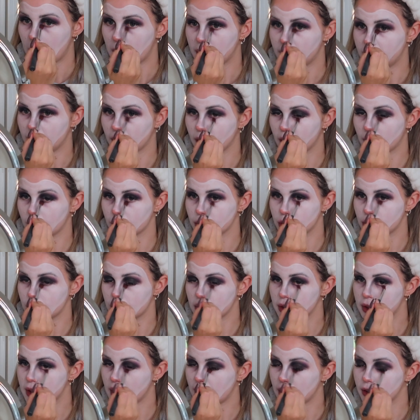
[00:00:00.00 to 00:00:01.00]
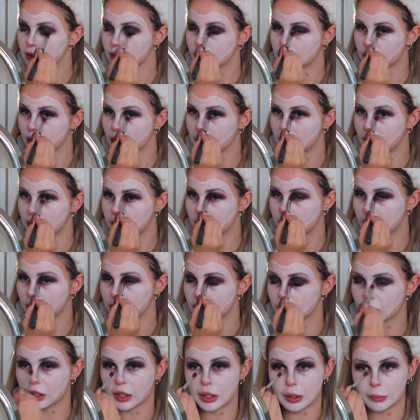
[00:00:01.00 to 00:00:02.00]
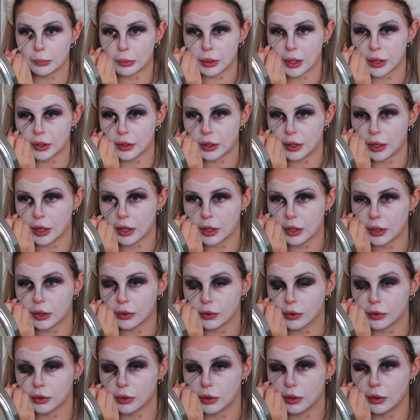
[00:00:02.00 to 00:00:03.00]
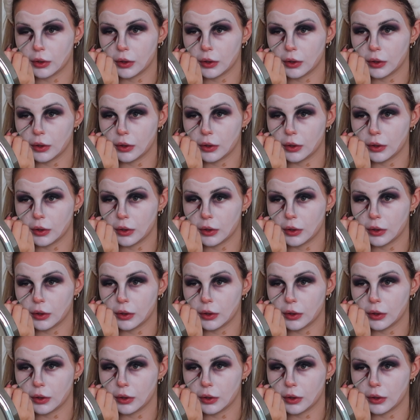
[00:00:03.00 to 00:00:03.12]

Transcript: If it goes too intense, all you need to do is just keep blending it and